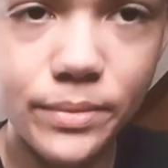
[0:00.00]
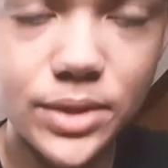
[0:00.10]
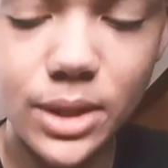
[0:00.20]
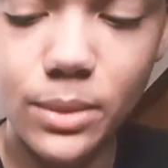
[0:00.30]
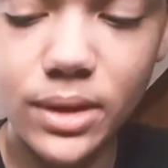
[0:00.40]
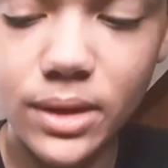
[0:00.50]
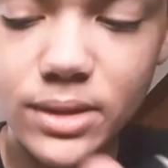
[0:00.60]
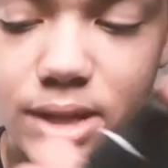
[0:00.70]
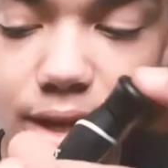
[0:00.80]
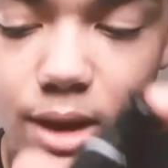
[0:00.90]
So you want
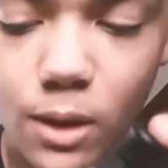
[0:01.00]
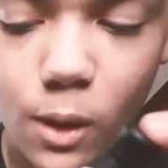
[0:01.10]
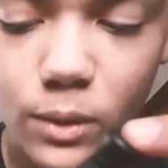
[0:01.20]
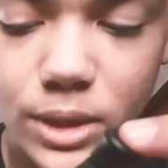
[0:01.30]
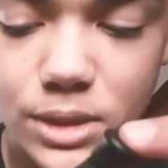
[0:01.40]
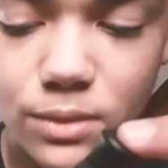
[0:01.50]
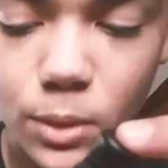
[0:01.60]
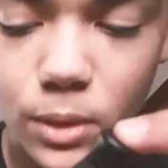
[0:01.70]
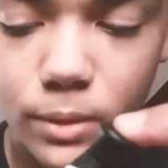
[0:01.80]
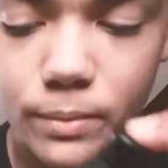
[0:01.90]
to take out all these
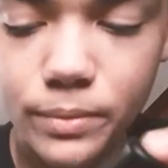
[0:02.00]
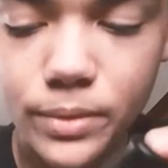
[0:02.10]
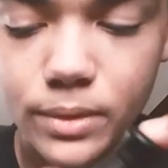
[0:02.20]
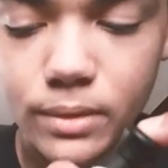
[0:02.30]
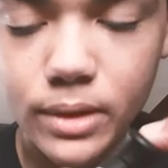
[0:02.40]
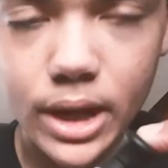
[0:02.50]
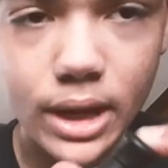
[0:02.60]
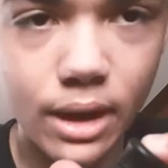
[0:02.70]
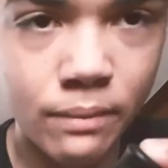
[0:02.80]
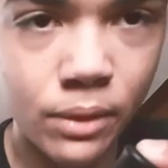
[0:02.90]
four,
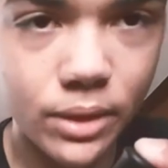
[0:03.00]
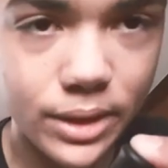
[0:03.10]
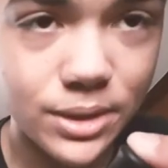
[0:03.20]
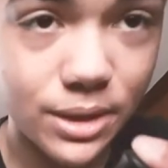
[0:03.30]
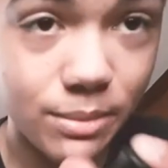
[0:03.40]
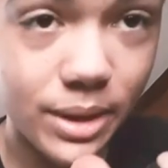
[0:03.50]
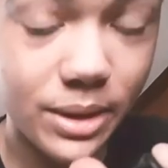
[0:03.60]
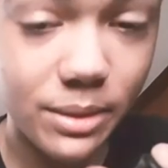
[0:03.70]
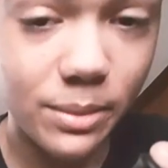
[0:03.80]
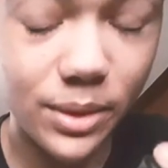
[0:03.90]
and I've already took mine
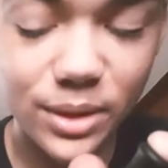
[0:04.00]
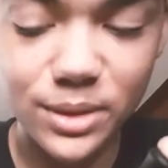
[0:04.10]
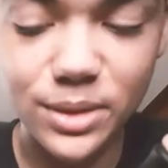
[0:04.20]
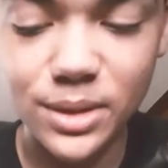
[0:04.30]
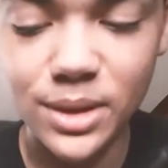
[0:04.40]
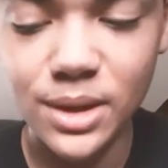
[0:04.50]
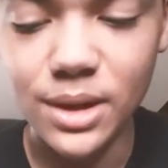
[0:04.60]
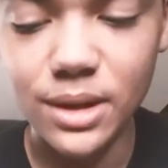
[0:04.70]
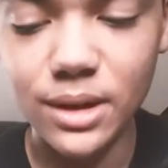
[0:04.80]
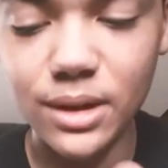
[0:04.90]
apart.
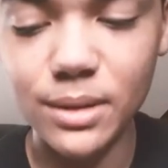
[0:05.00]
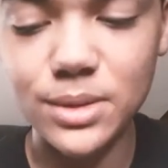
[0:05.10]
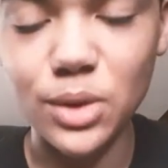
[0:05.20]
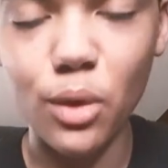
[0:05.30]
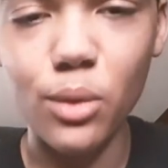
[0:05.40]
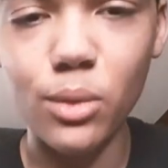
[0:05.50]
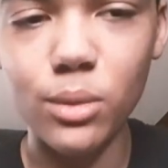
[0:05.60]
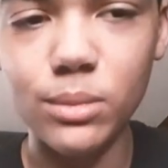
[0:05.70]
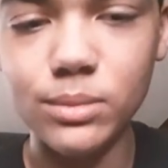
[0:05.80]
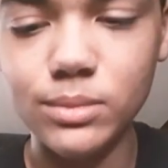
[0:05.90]
Uh, so
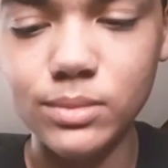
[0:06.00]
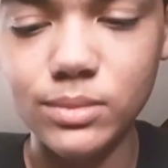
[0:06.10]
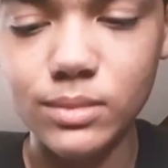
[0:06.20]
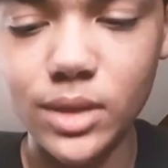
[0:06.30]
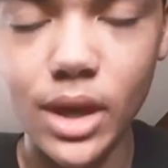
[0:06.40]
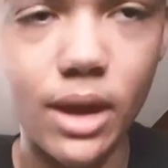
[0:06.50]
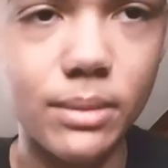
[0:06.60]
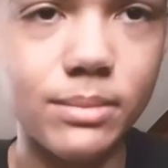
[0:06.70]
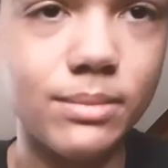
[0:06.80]
yeah.